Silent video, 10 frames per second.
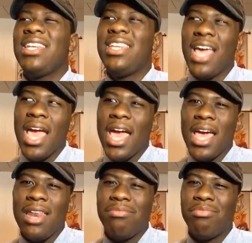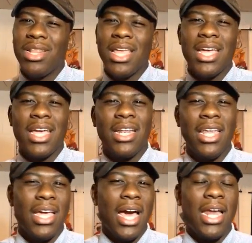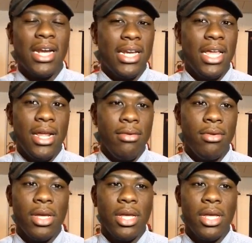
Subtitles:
did, but they kind of didn't.